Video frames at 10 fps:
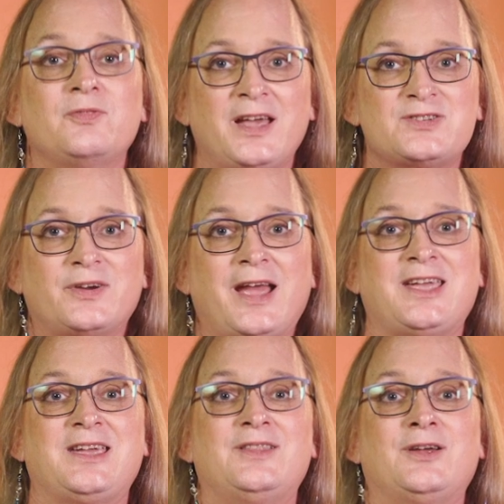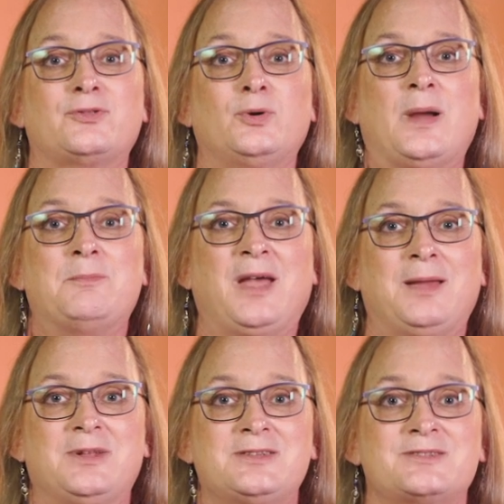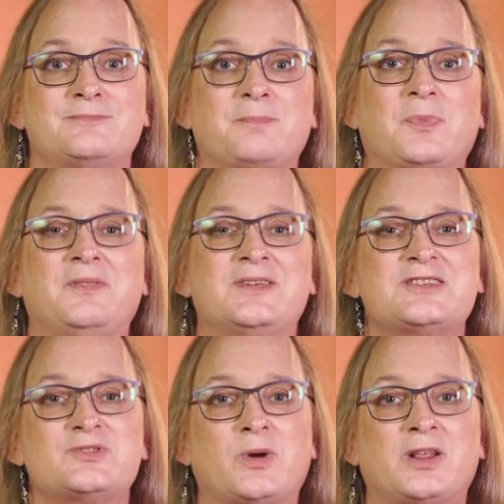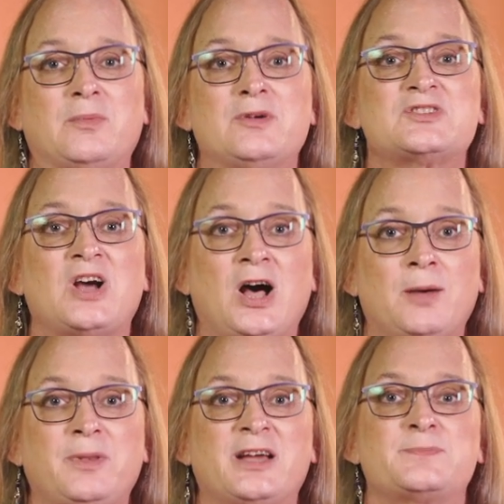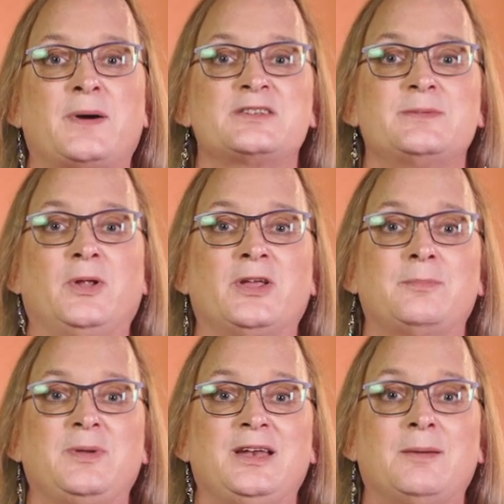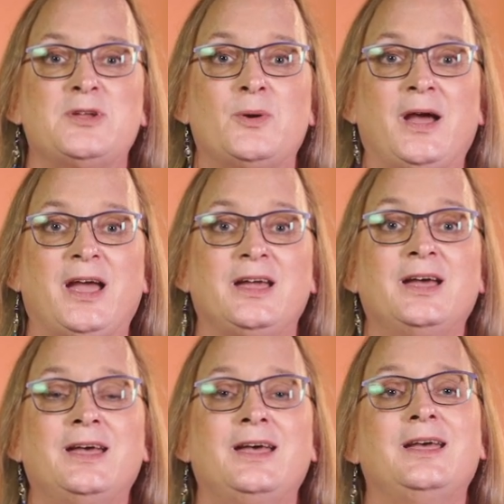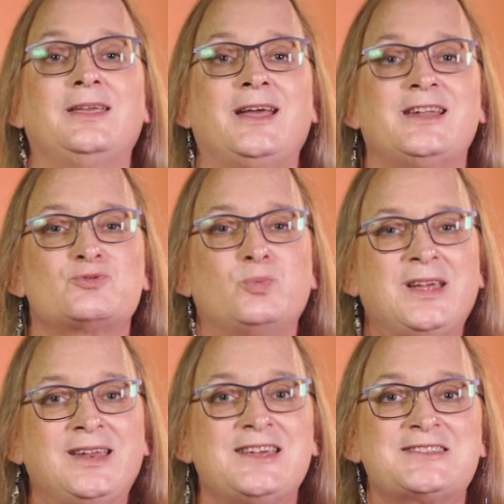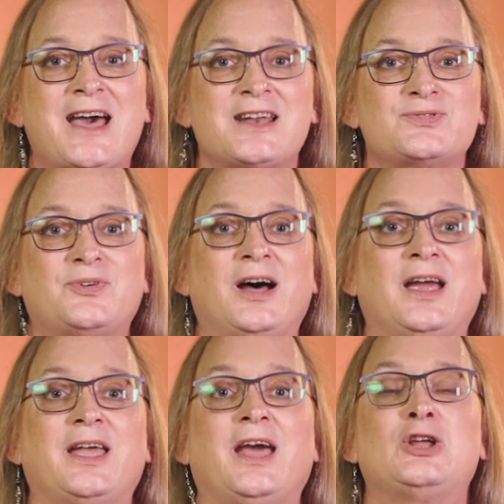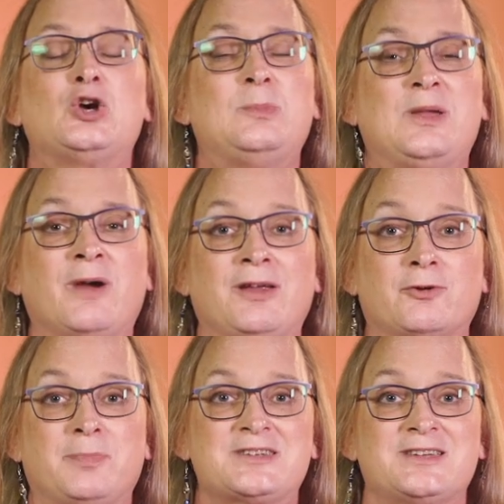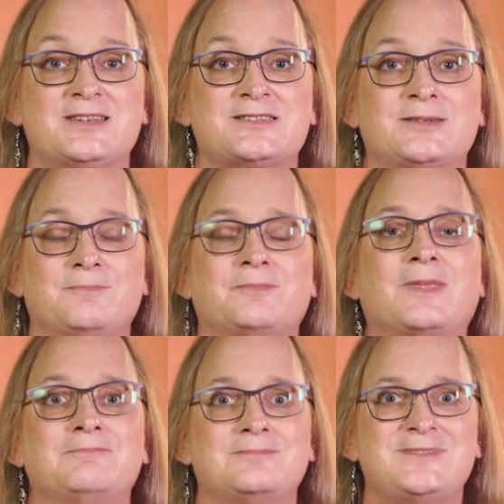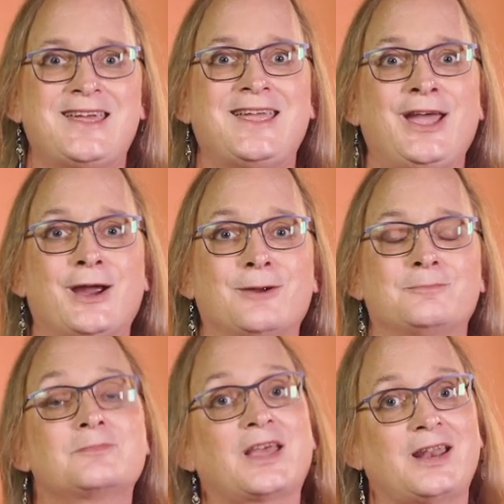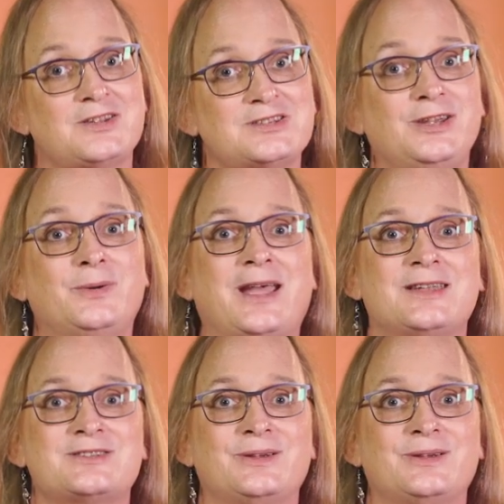Thanks for hanging in there through web payments. This is one of the most complex parts of building a PWA, yet it's really satisfying and could be great for business. Take care, and I'll see you again